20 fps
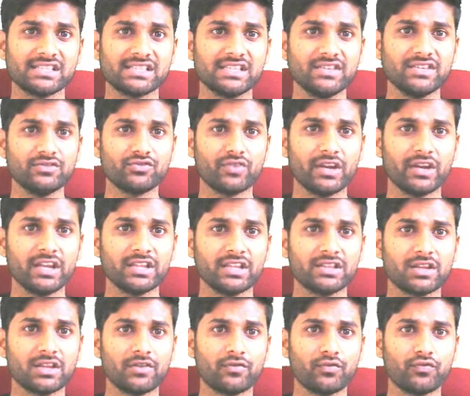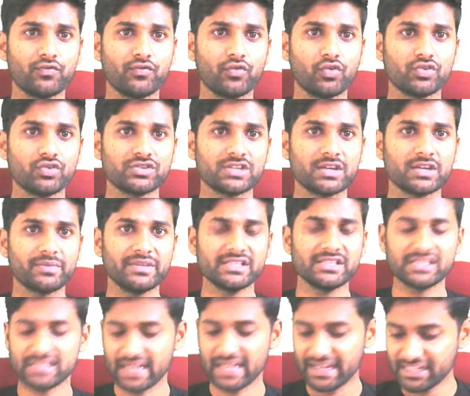See, 23 fours are
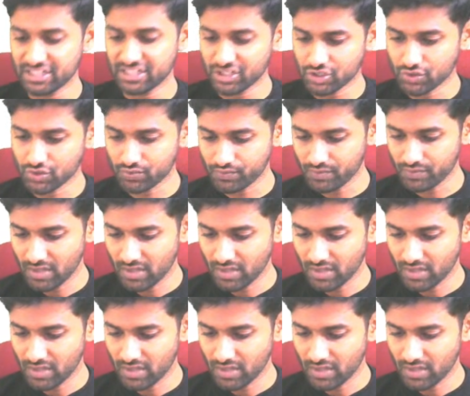means 92.